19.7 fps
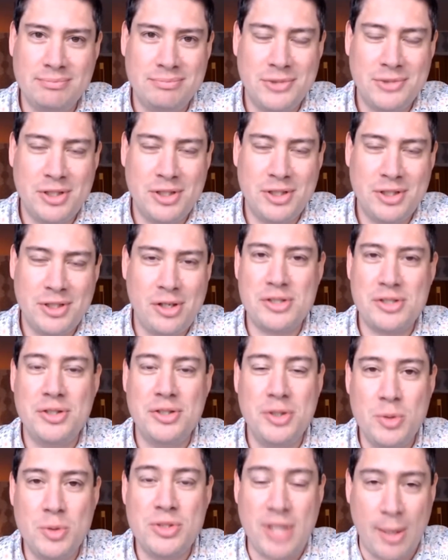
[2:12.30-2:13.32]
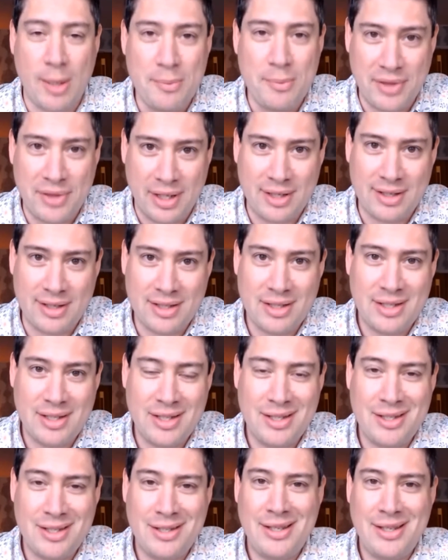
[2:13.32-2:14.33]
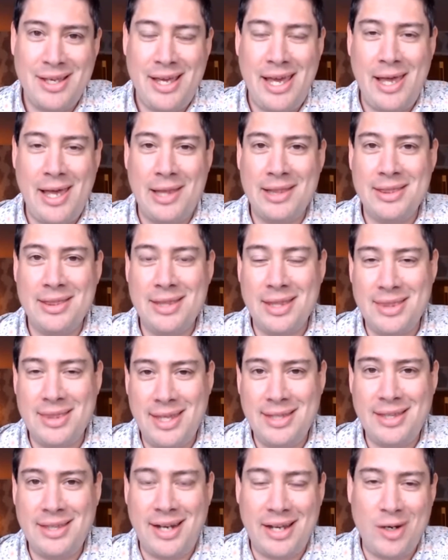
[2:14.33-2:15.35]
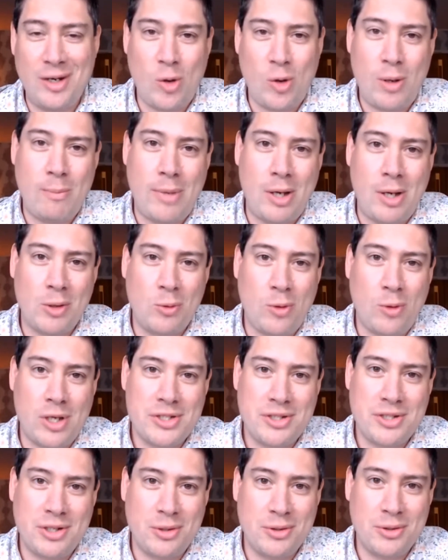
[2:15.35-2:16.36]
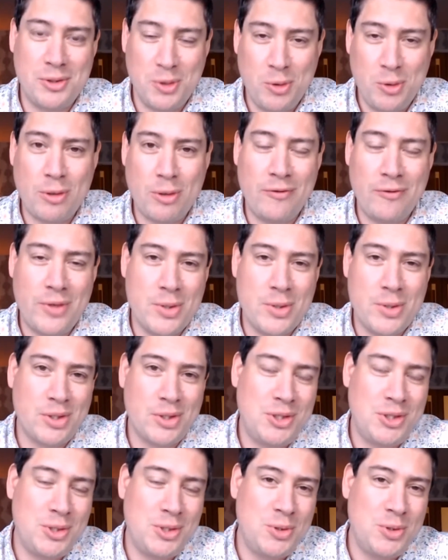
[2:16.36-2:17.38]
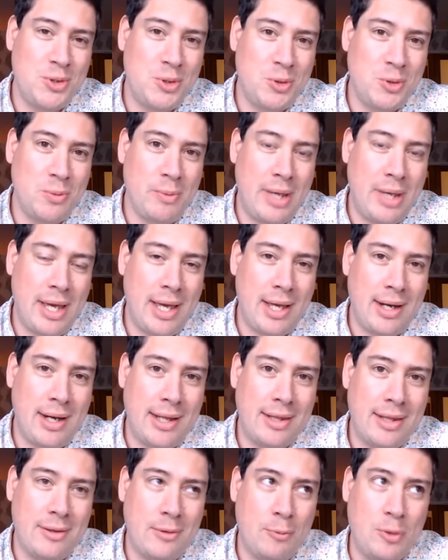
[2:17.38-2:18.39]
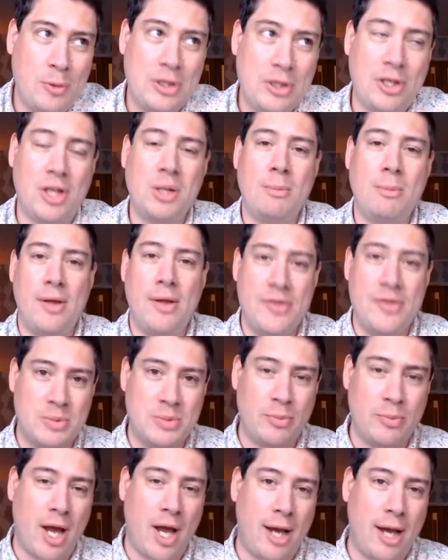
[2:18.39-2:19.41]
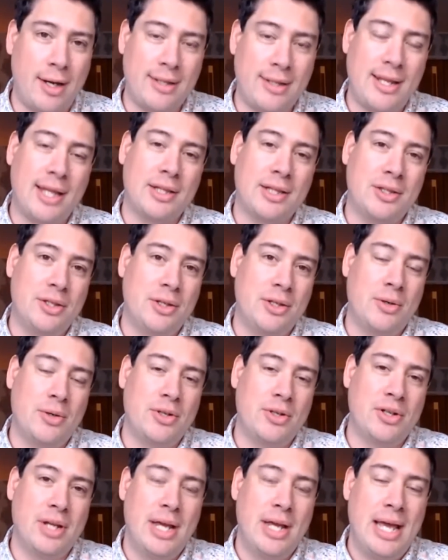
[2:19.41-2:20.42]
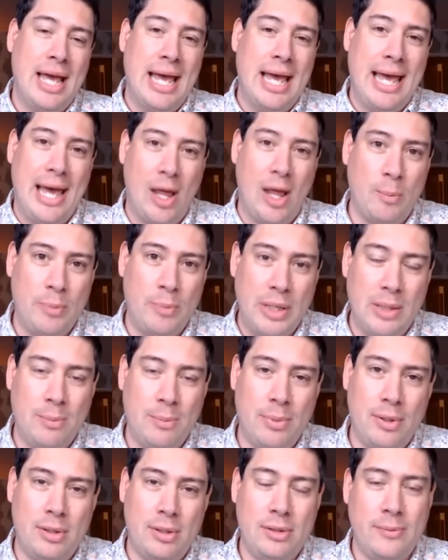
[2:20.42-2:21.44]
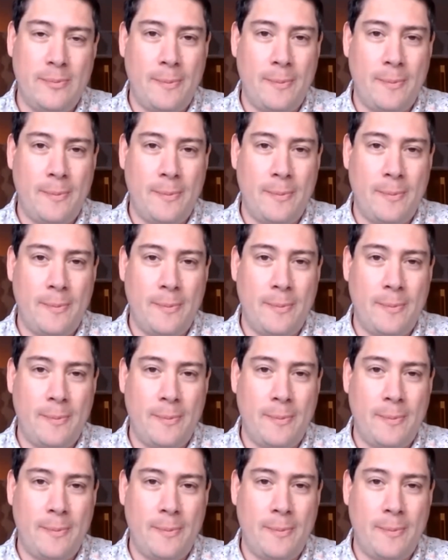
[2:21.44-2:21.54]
just do something and the thing that i know about was you know doing reviews on youtube and i we thought about this product that you know could help people